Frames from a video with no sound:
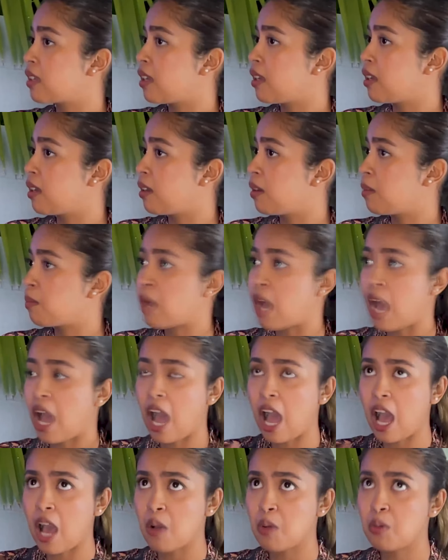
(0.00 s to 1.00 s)

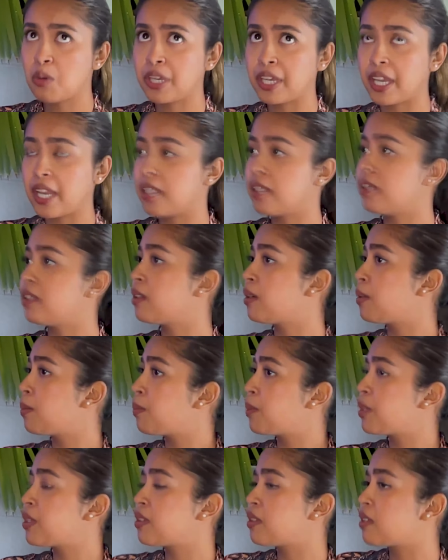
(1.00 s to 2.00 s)
How can the
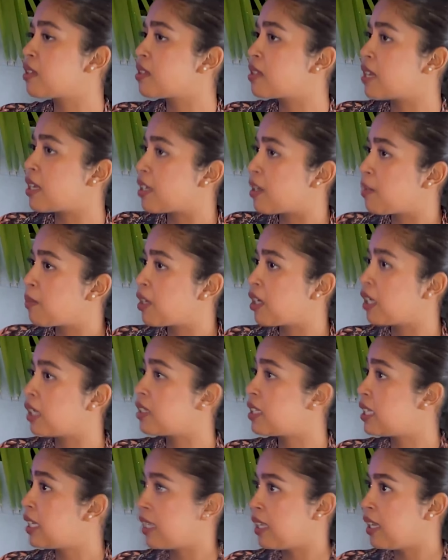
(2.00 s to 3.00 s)
business set up the
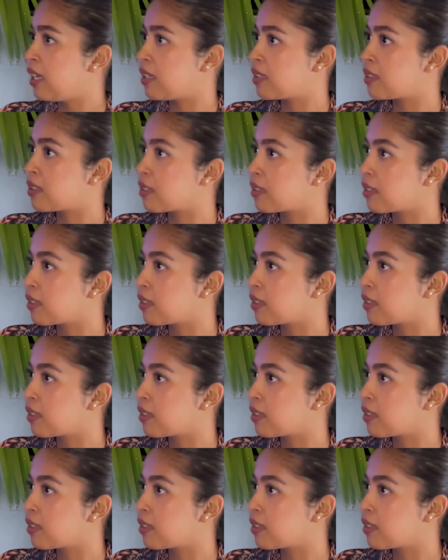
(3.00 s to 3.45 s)
TLS?